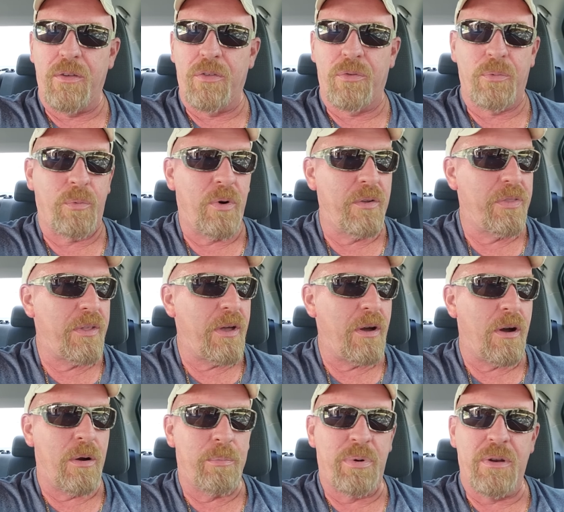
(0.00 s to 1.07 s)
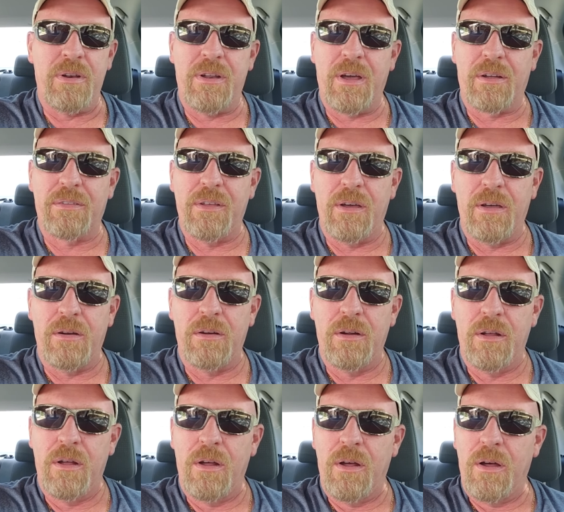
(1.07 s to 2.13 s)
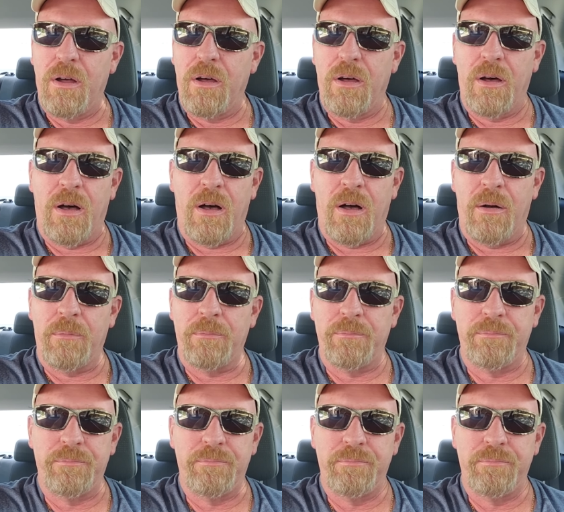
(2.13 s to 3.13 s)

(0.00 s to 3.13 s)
is what they are predicting. Um,